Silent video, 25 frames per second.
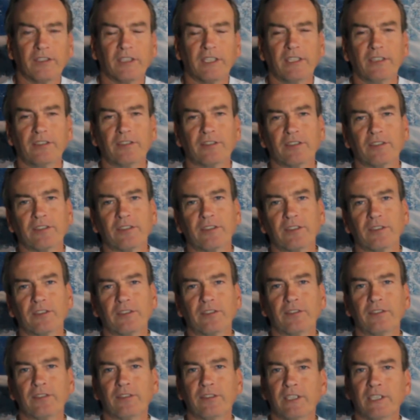and he
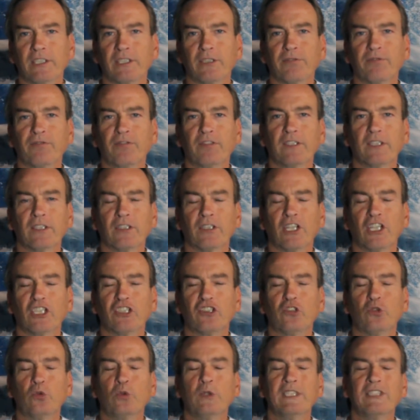says he could feel a
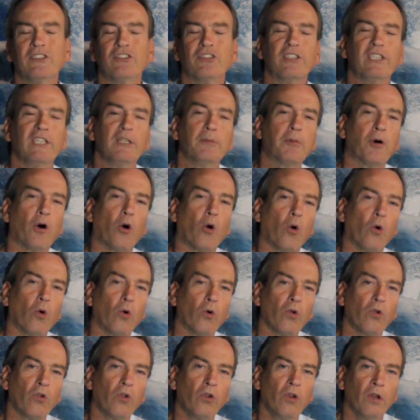2-inch deep
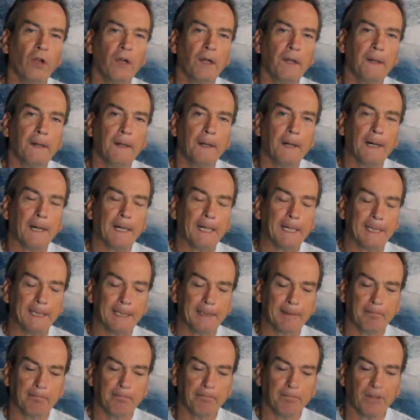hole
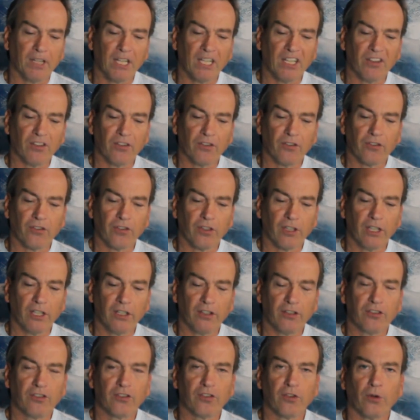in
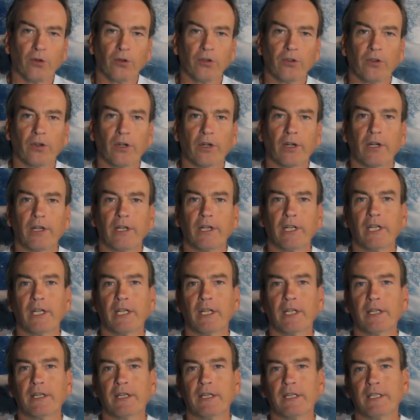his shoulder.
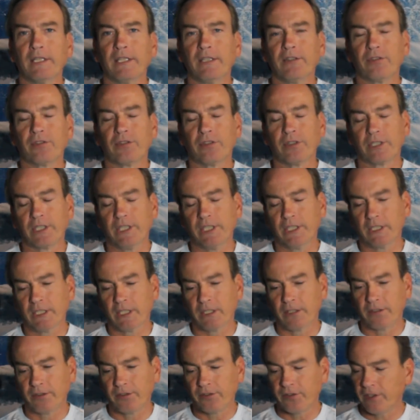These cookie
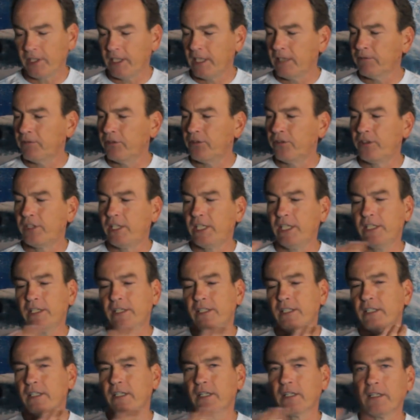cutters, they have
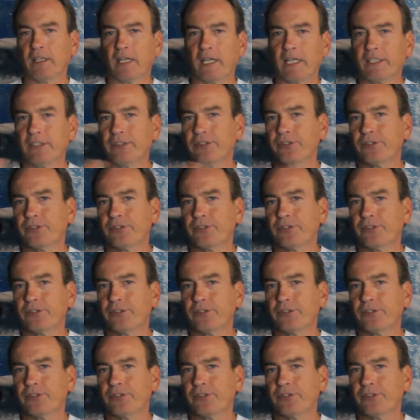teeth that align